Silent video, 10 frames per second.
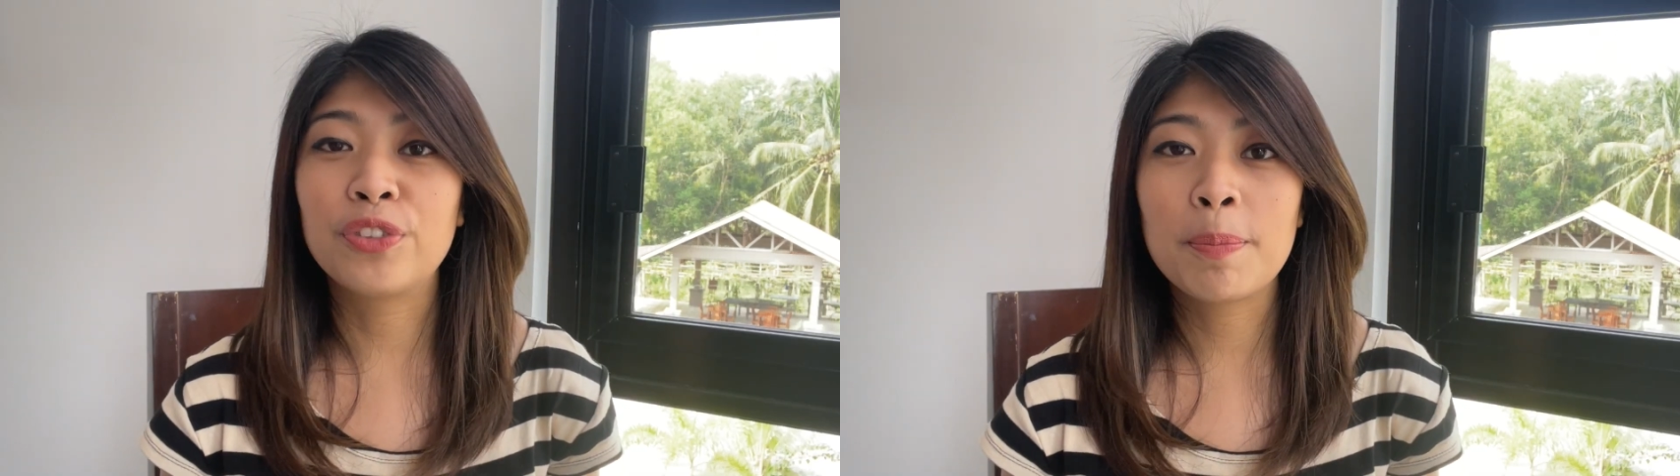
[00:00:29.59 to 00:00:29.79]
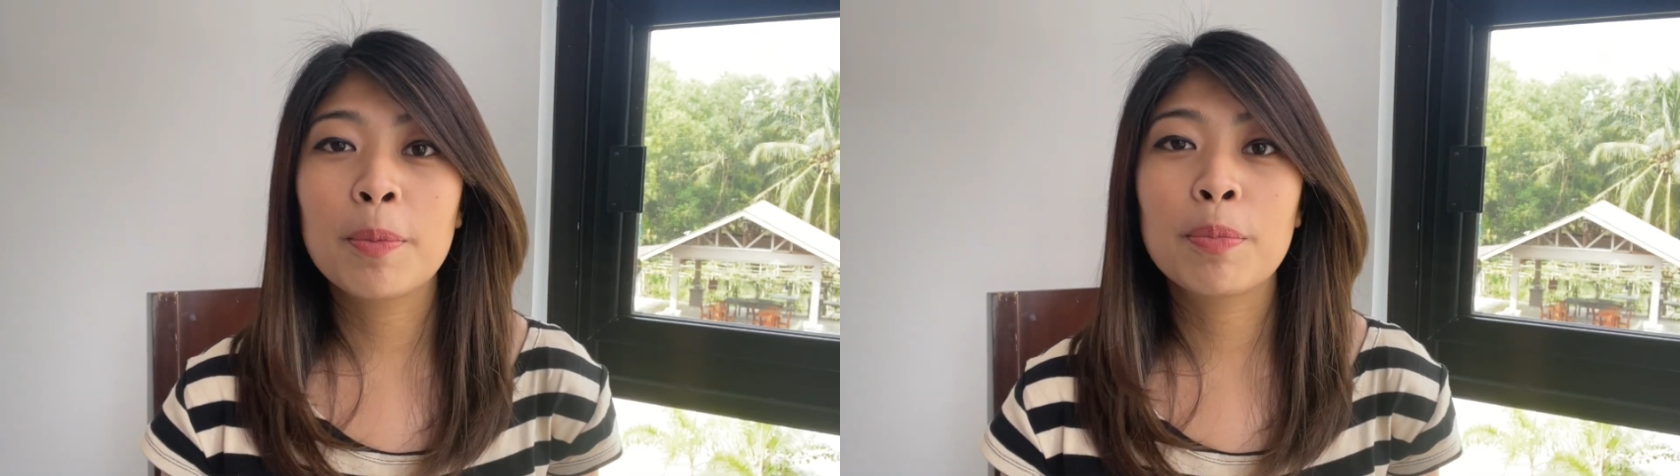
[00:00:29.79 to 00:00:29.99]

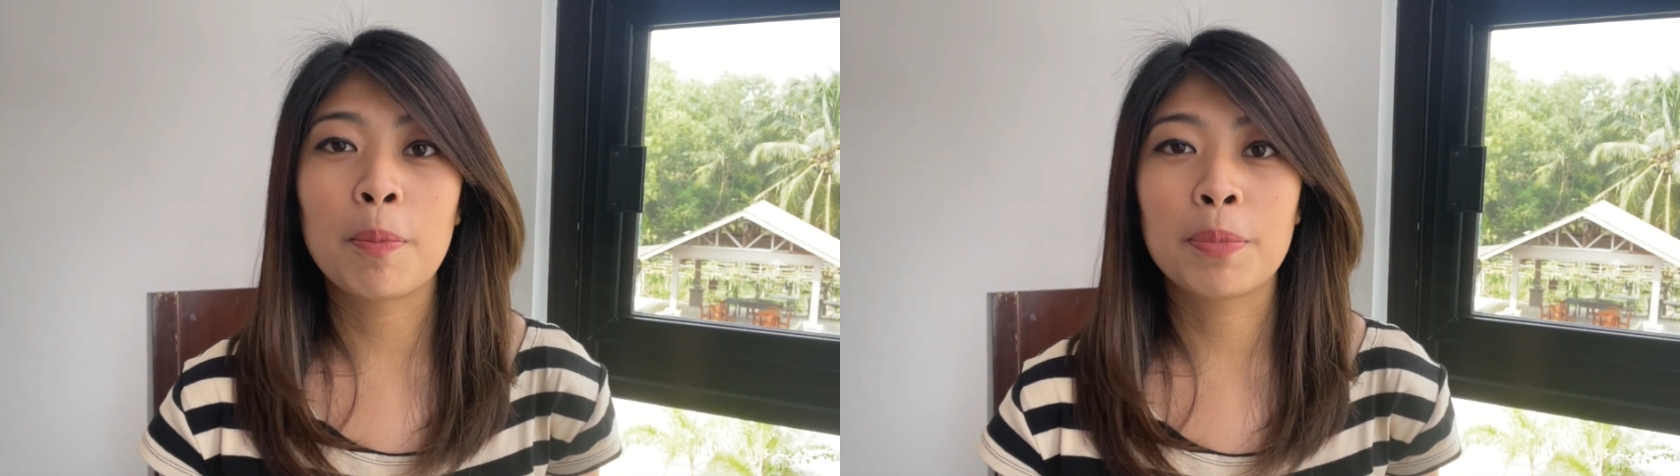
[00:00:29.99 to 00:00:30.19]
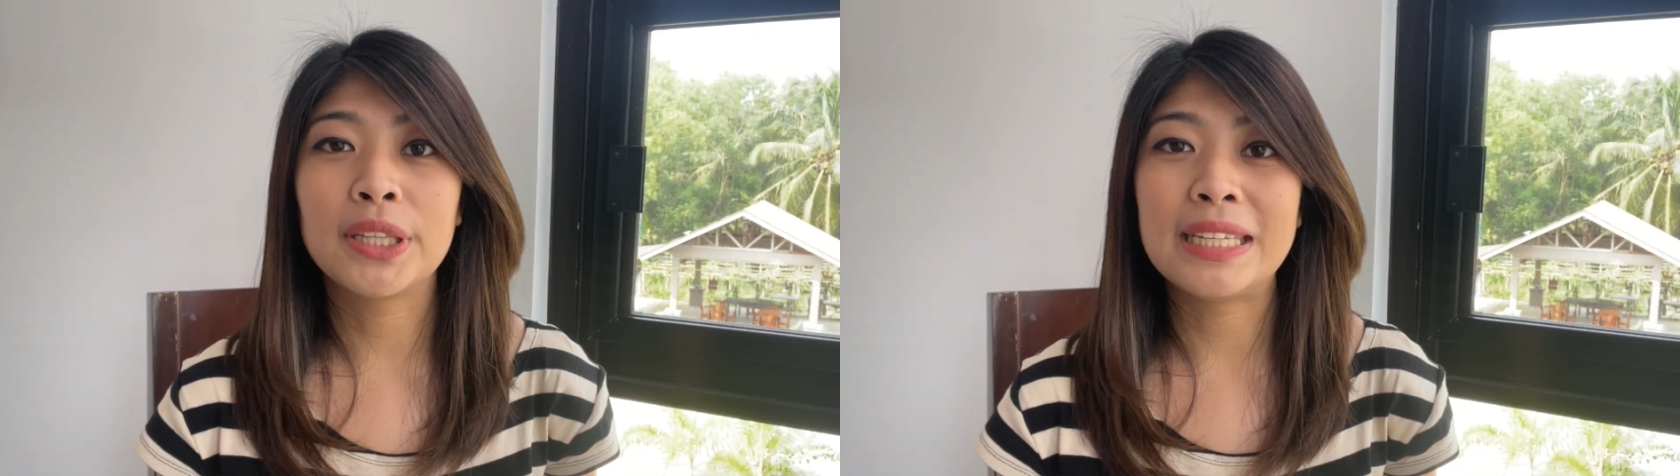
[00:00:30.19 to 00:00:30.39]
flip a
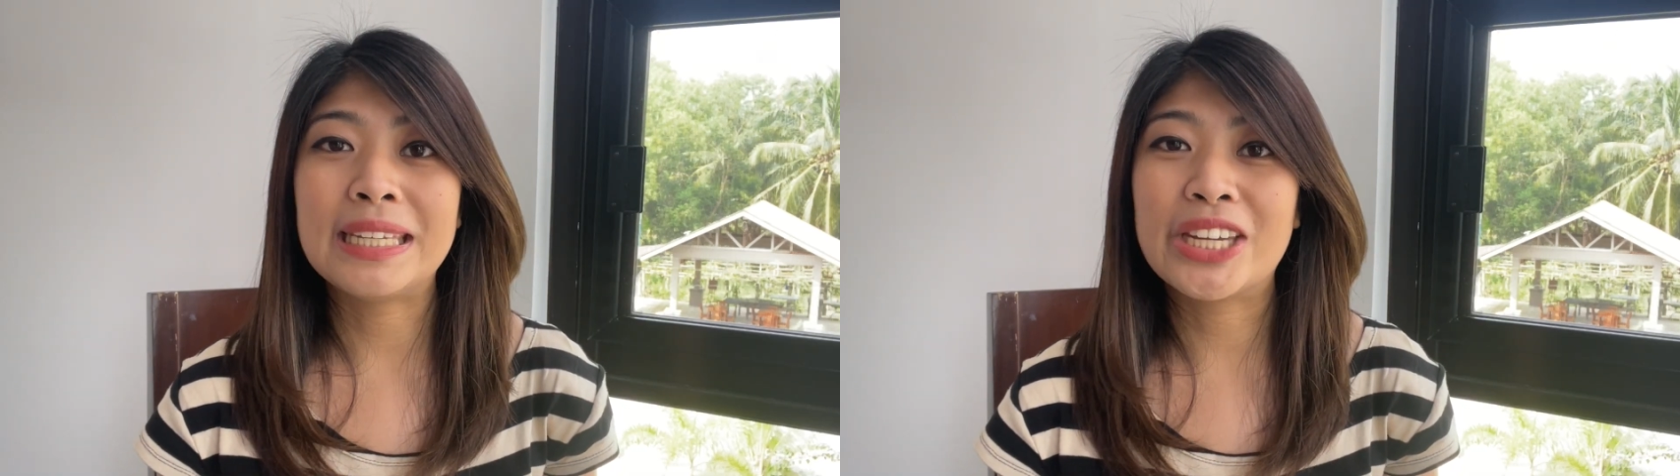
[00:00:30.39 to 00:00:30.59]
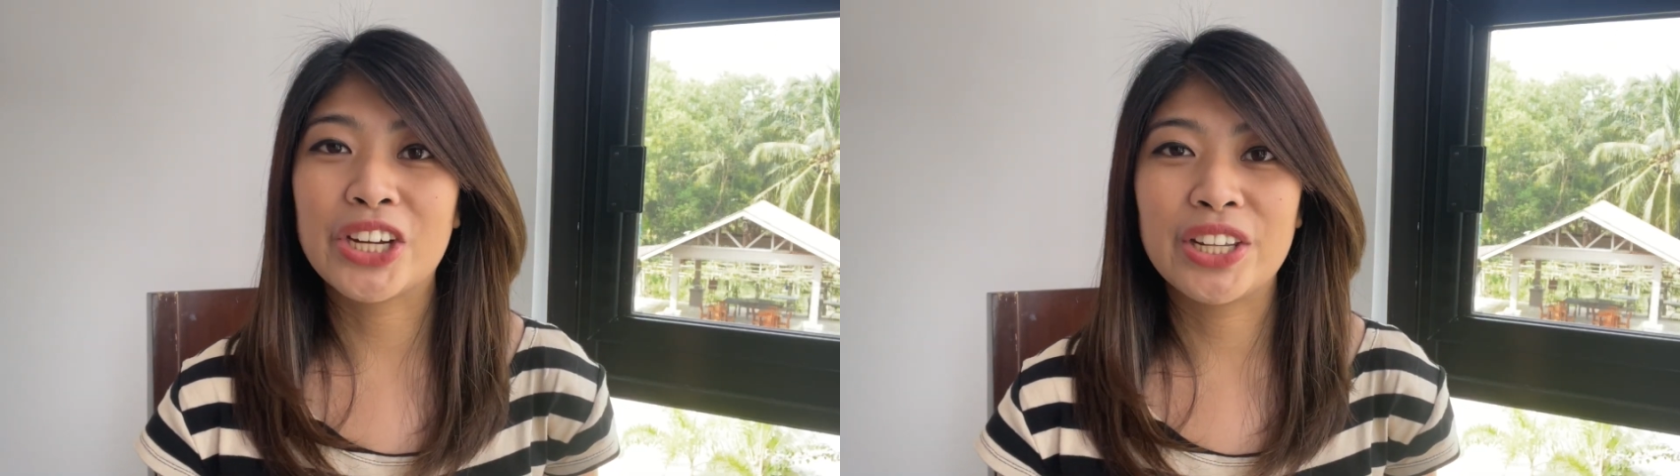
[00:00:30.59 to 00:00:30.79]
property
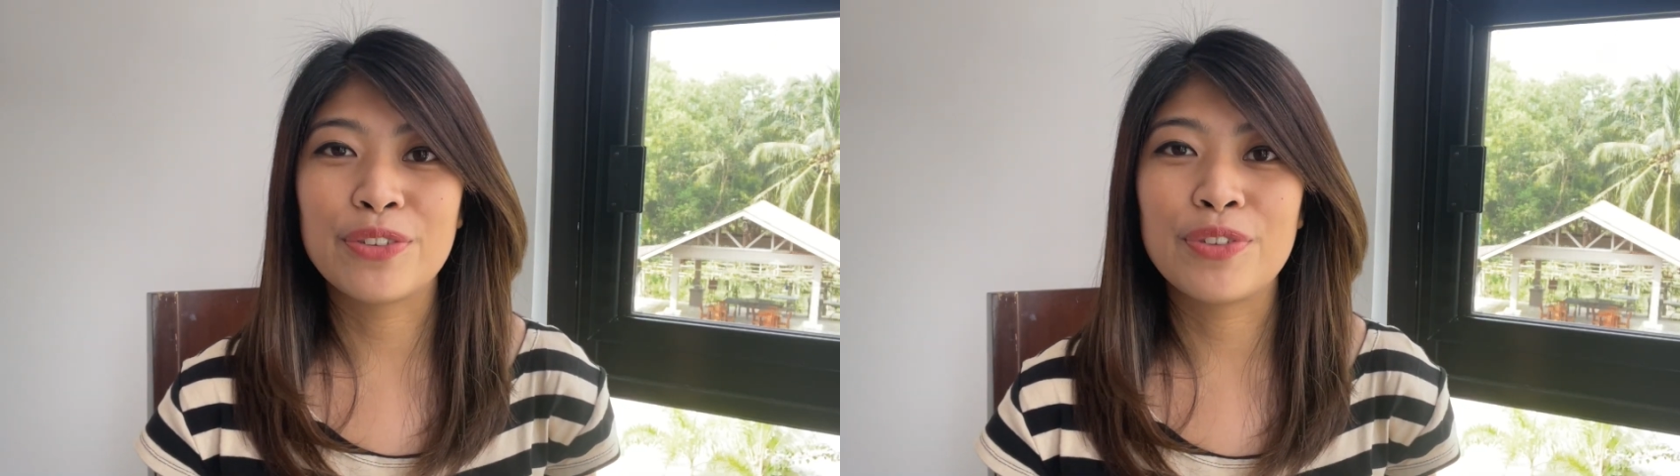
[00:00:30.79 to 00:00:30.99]
here in the